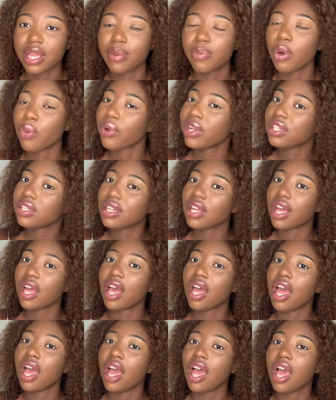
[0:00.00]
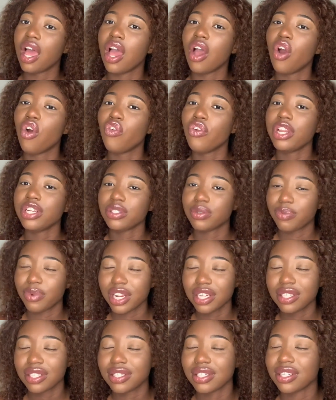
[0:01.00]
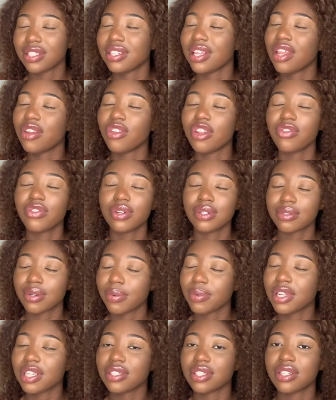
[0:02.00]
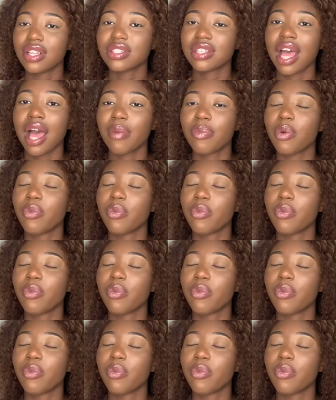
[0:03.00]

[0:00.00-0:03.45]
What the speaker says: But when racial prejudice and discrimination does happen,